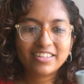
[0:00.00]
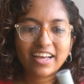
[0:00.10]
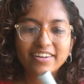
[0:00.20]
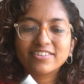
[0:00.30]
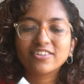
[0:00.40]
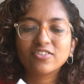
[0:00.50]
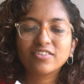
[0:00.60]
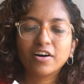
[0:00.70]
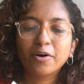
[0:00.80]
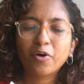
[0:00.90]
that
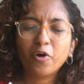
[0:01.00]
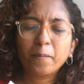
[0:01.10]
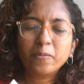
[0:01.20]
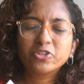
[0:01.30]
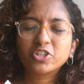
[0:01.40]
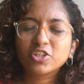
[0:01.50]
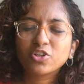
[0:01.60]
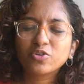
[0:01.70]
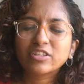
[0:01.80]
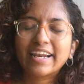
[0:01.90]
almost
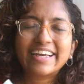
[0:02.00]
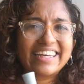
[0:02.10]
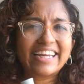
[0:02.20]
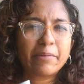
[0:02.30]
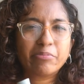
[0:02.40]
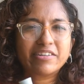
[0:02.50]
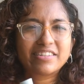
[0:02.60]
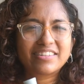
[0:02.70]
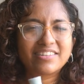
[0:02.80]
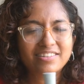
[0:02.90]
just looks like grey, but
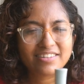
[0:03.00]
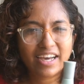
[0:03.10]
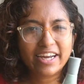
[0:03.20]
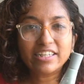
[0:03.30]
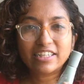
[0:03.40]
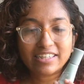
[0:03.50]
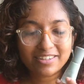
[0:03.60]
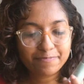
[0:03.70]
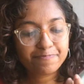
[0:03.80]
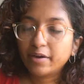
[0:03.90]
it's kind of
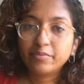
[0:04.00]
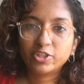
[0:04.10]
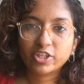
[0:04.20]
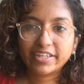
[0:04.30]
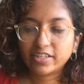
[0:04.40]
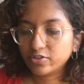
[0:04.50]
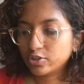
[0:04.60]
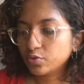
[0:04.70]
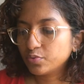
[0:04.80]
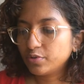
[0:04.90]
green. I will try it
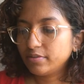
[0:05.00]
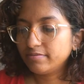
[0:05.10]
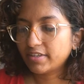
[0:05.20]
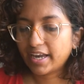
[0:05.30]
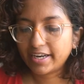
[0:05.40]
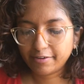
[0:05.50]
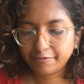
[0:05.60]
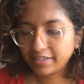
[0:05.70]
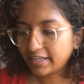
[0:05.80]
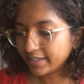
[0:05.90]
out soon. And I
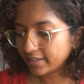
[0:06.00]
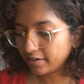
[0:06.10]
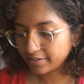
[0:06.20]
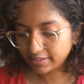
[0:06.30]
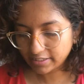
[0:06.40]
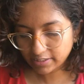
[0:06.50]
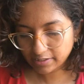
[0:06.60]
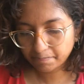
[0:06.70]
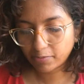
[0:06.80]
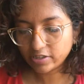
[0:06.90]
feel like
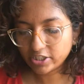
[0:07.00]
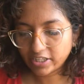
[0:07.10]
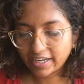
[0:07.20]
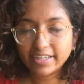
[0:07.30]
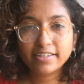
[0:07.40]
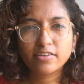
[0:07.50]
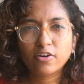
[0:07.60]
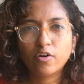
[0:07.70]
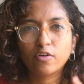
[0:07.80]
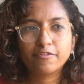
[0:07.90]
this polish line
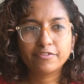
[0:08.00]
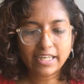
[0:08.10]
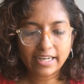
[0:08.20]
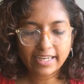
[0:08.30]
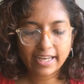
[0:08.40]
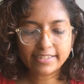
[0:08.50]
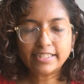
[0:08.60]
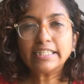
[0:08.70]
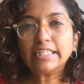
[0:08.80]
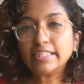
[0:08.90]
of Sally
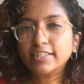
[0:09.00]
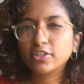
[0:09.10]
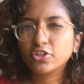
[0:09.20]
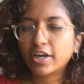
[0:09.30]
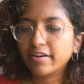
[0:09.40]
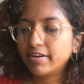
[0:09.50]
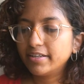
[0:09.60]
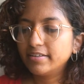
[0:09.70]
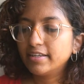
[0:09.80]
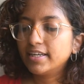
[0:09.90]
Hansen, the Insta Dry
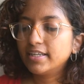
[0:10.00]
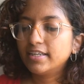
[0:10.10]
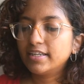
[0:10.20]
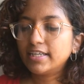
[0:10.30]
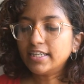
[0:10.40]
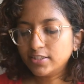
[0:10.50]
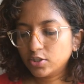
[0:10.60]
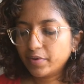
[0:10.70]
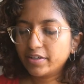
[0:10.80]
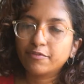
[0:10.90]
one,
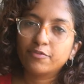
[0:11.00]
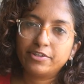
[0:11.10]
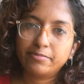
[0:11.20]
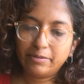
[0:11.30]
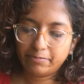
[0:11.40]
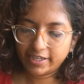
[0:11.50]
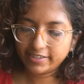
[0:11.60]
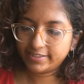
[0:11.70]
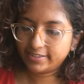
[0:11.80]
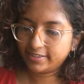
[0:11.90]
is quite affordably
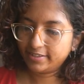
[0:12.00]
priced.